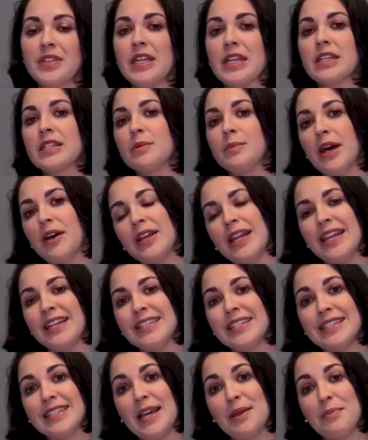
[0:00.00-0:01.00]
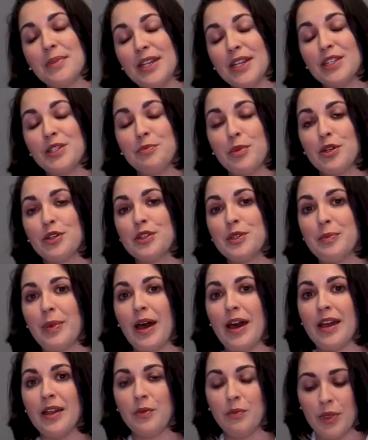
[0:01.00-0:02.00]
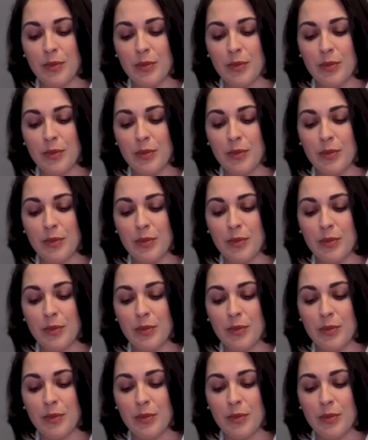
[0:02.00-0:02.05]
Takes about 8 to 10 minutes per spot.